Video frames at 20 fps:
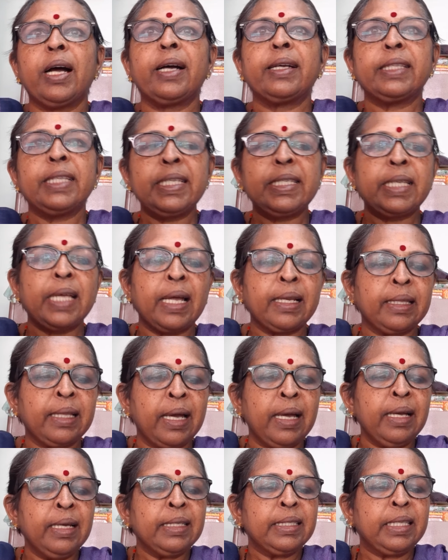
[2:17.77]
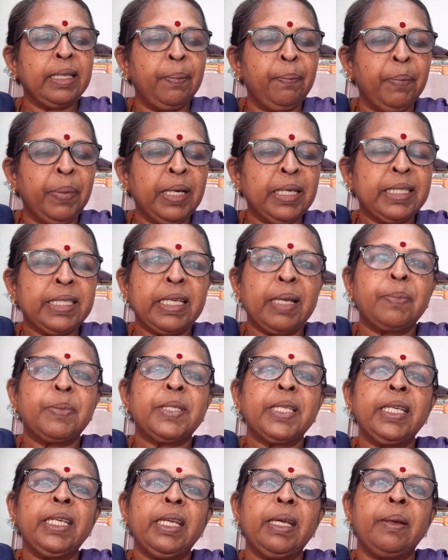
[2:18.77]
these are the simple
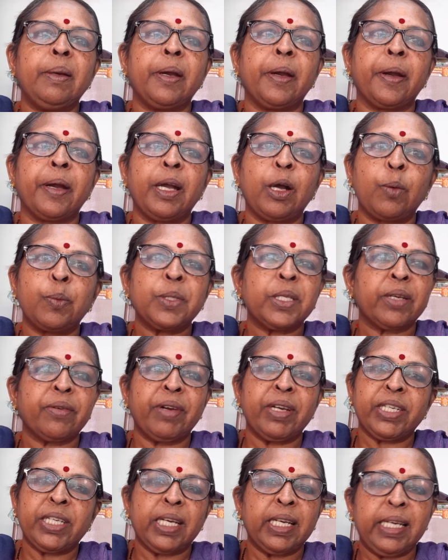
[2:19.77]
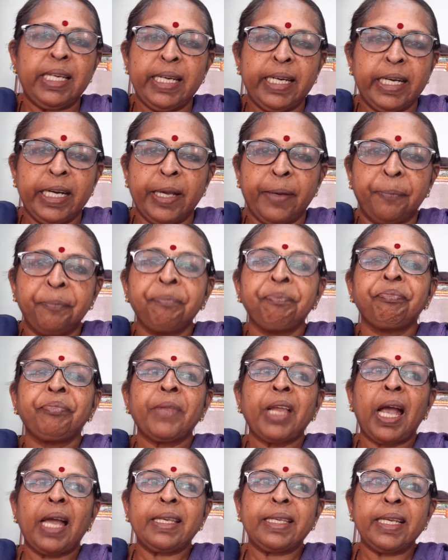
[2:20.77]
steps in observational learning:
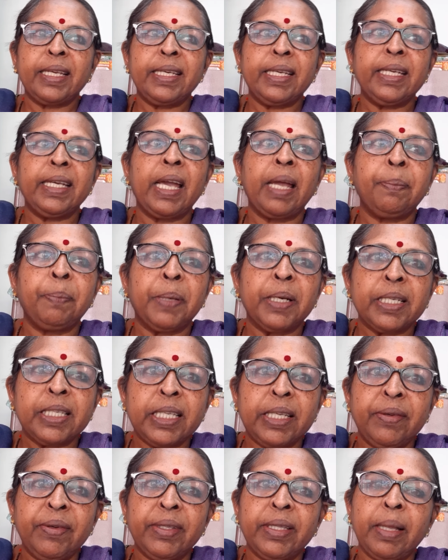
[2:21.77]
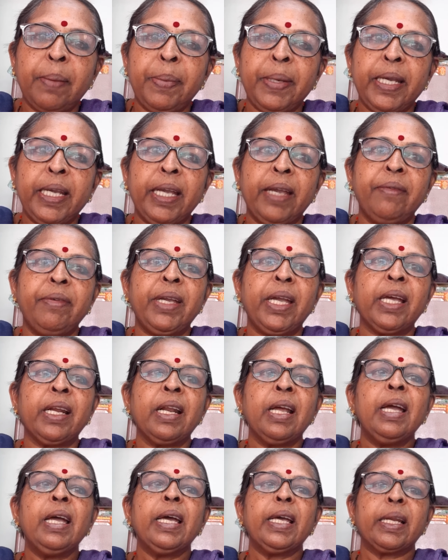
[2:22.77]
attending and perceiving the behavior,
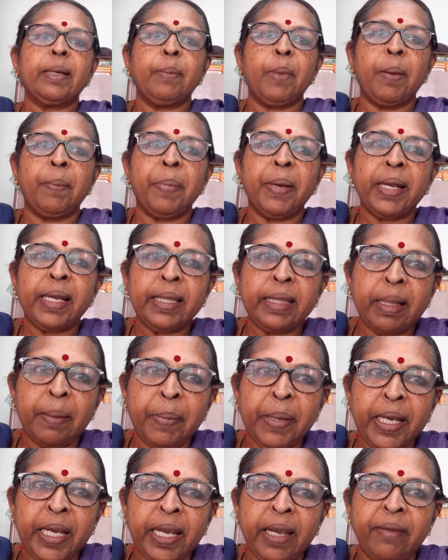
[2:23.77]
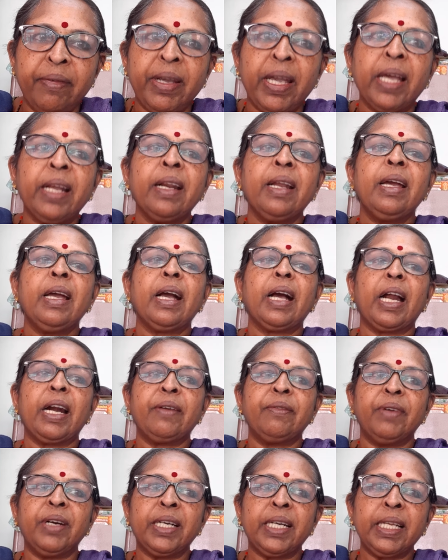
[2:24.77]
remembering the behavior,
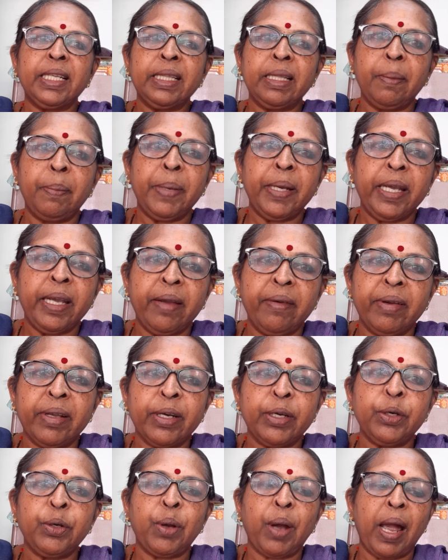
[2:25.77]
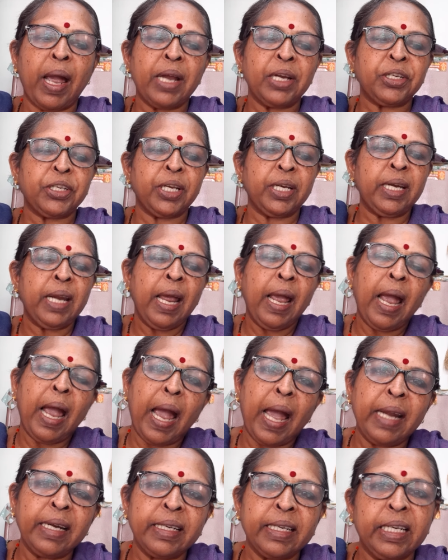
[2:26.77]
converting the behavior into action,
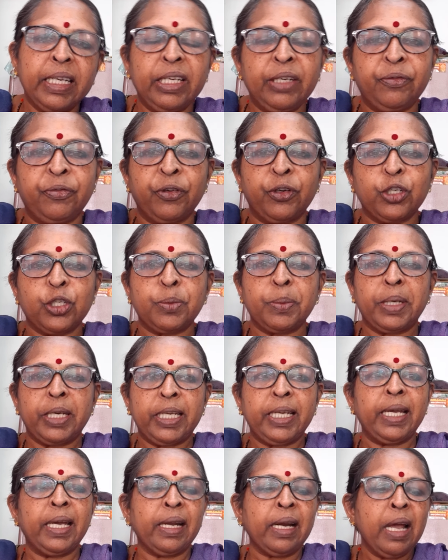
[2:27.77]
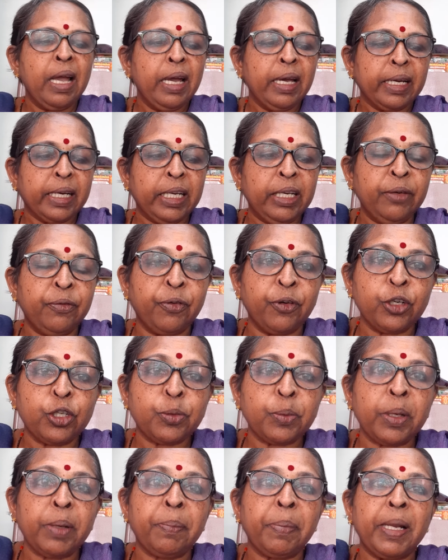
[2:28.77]
and reinforcement. Here,
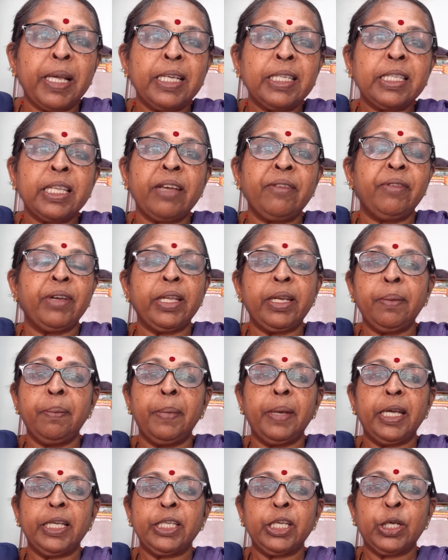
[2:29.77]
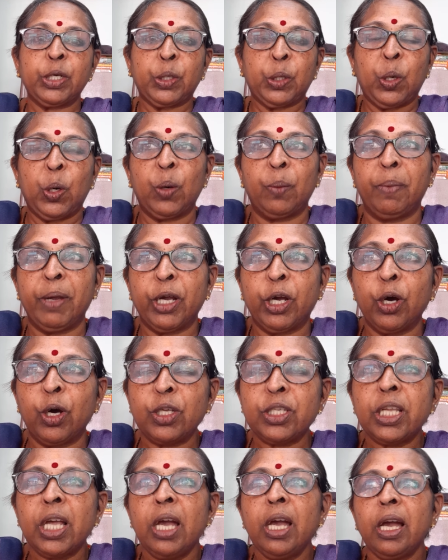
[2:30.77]
reinforcement plays a very major role,
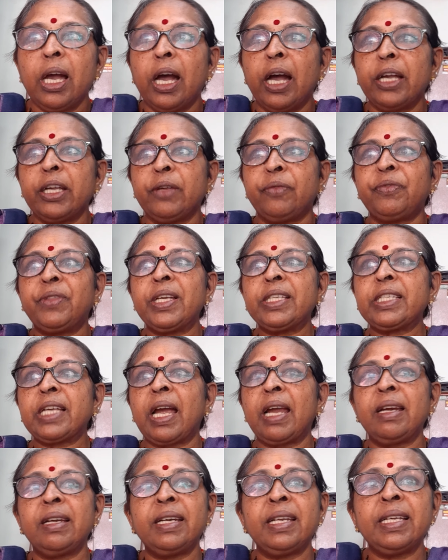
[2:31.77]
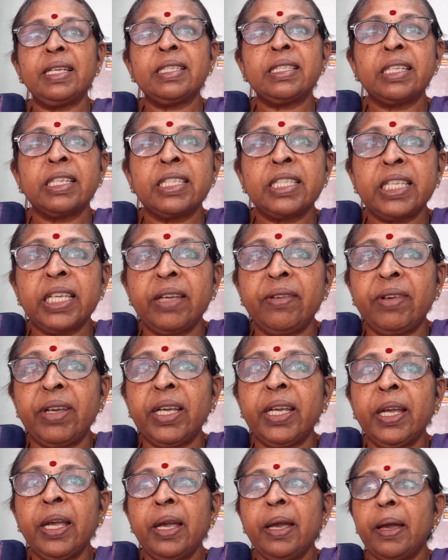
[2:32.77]
because if the child is
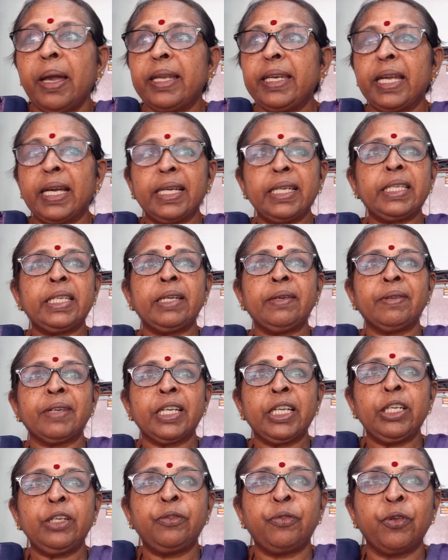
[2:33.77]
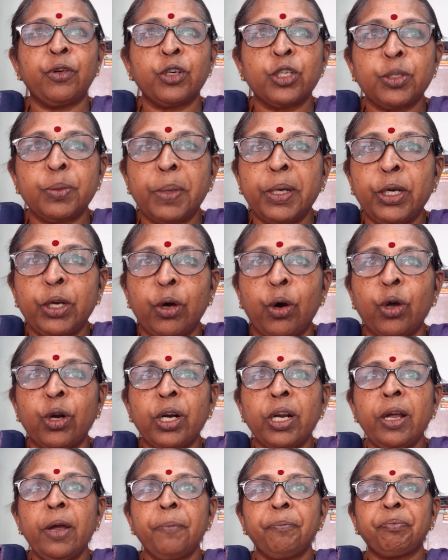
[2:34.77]
receiving a negative reinforcement or
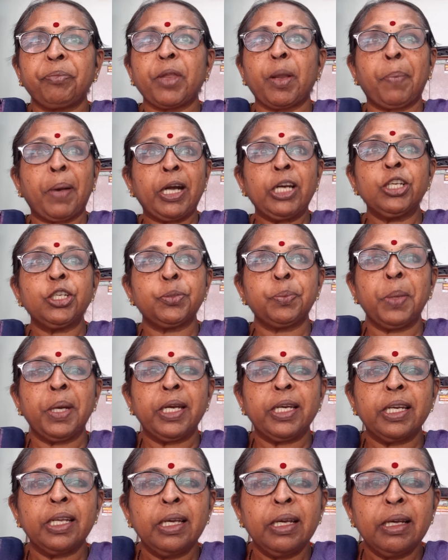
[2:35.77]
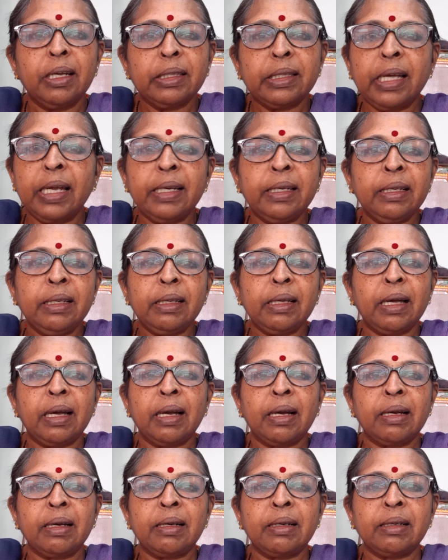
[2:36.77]
punishment, then
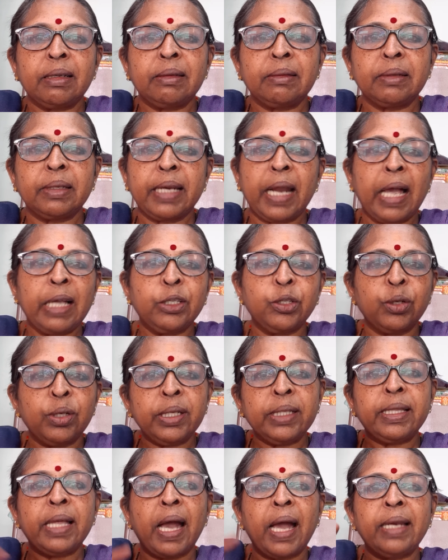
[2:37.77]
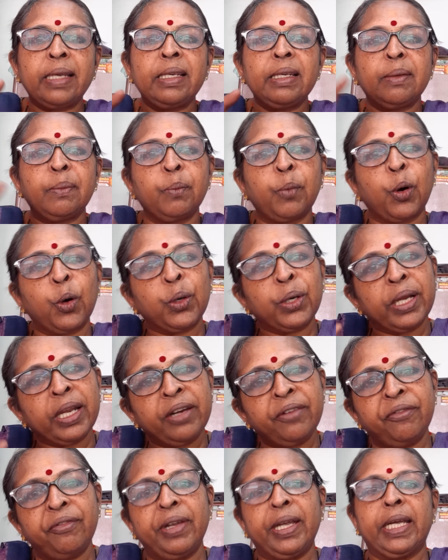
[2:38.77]
gradually that bond
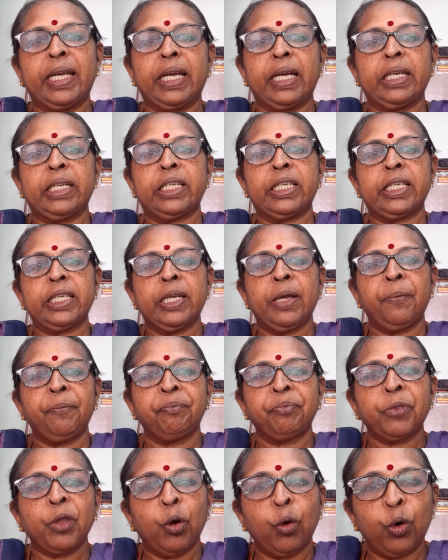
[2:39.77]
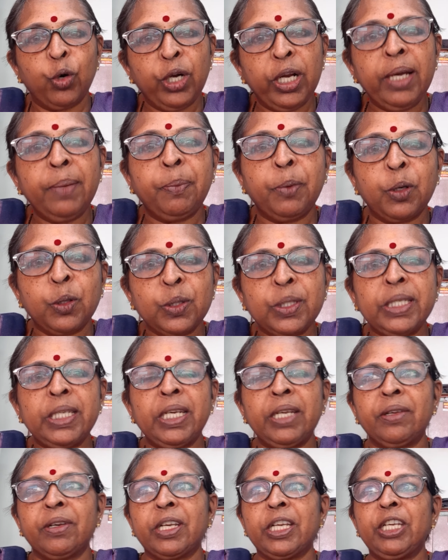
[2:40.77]
get weakened. Only
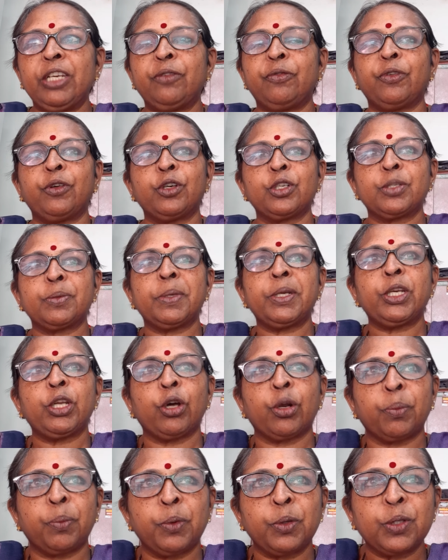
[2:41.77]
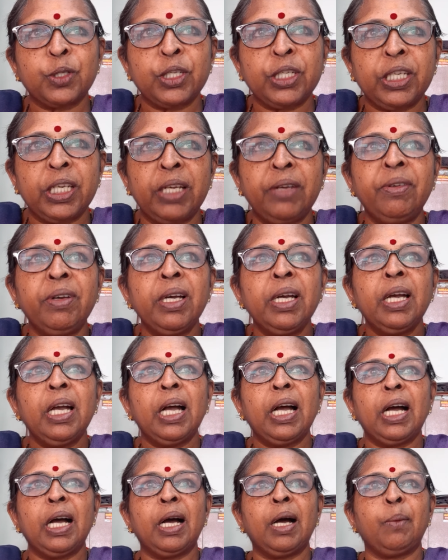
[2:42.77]
positive reinforcement or positive
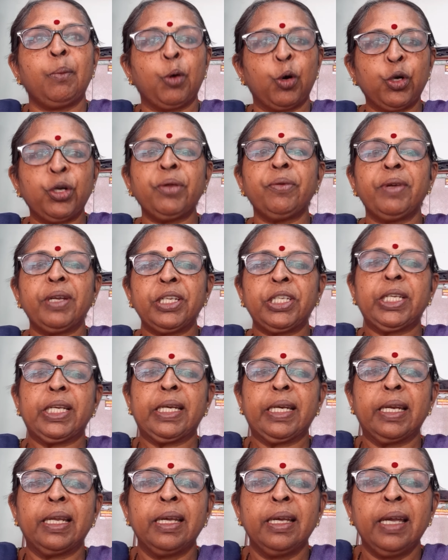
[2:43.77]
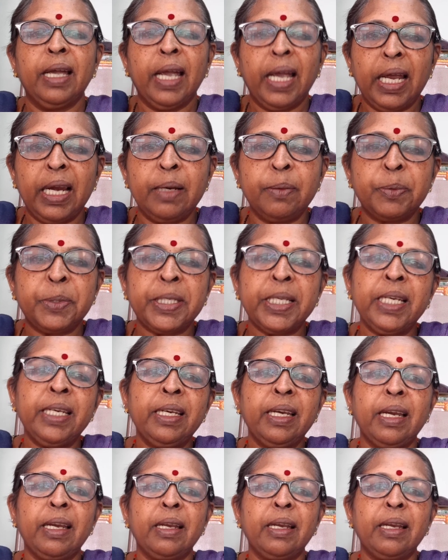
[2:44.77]
motivation helps in